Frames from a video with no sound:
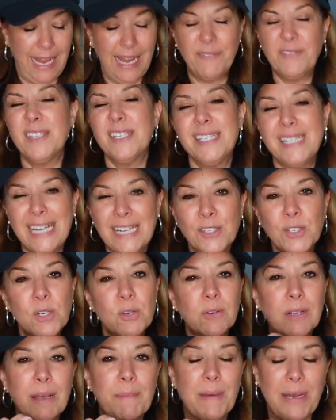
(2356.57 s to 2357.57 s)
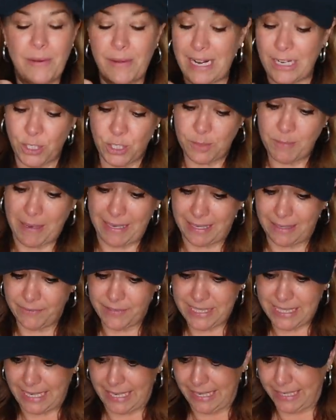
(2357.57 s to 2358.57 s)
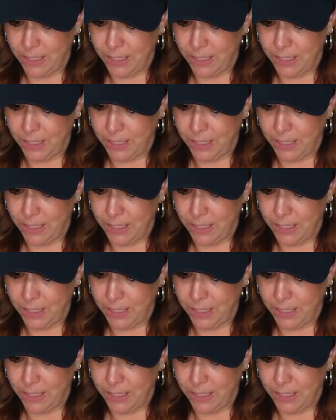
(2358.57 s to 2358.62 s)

If the stains don't come out, I just might give it to